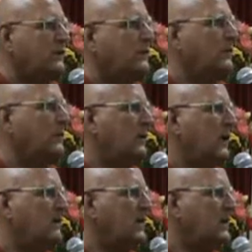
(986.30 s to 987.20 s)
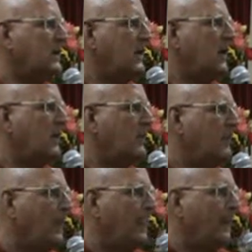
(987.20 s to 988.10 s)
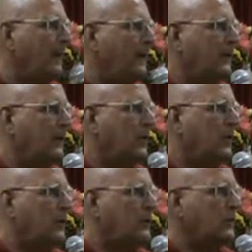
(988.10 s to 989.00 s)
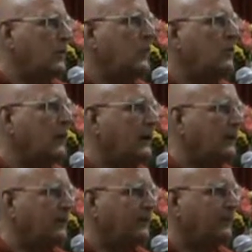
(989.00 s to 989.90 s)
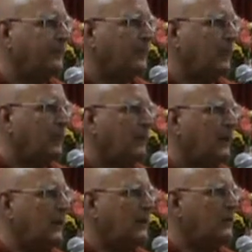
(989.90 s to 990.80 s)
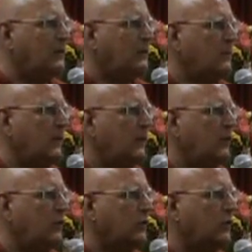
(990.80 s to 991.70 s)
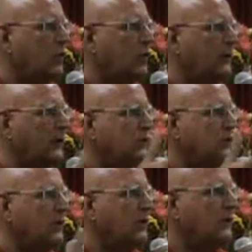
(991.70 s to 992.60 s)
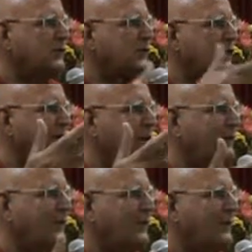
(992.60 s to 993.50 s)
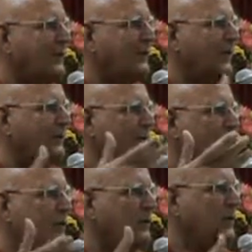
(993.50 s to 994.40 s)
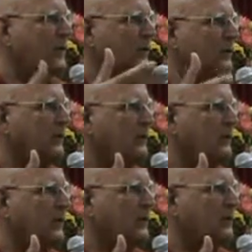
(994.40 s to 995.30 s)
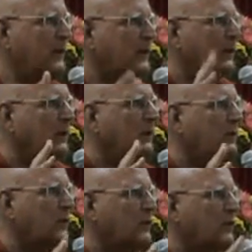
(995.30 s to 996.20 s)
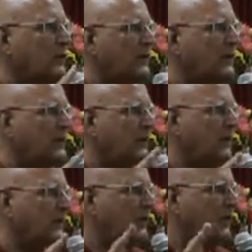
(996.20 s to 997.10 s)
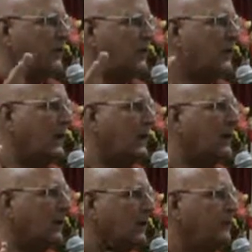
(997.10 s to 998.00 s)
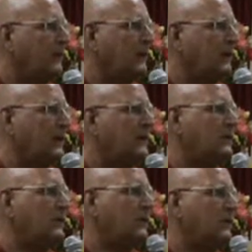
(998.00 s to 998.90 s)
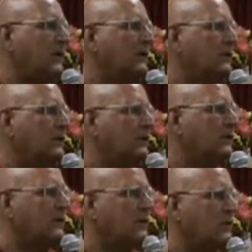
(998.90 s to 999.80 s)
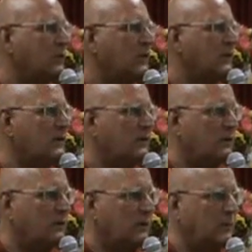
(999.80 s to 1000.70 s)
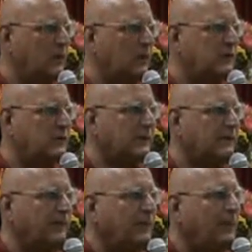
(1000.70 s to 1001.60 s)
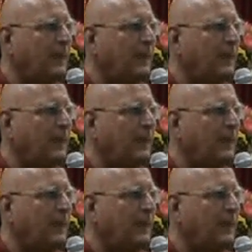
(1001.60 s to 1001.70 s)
which is called avidya, not knowing, but that doesn't mean not knowing geology and, you know, astronomy and all those things, but not to see the things as they really are. That is called ignorance in Buddhist terminology.